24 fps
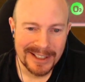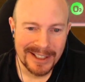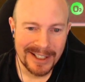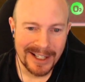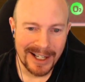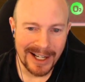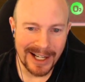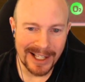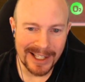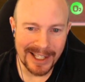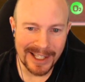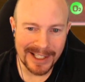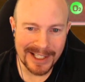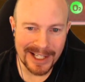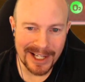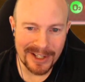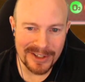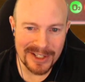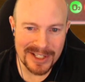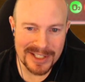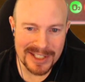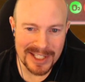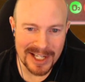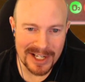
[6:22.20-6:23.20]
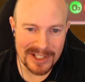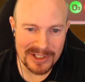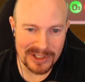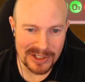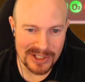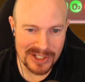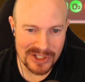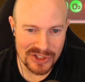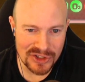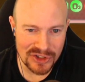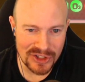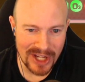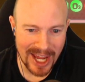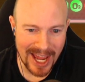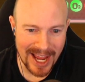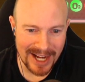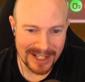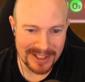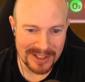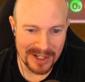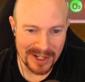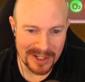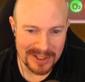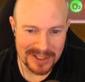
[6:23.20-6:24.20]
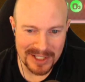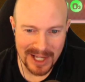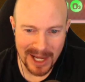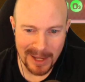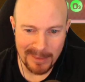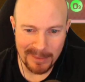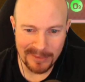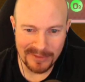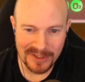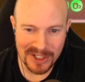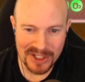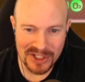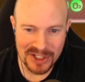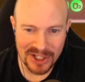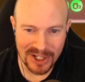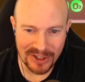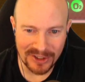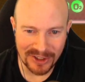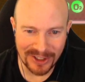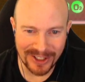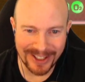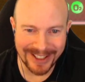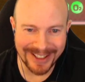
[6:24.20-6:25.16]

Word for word: I like how these things are stacked on top of each other.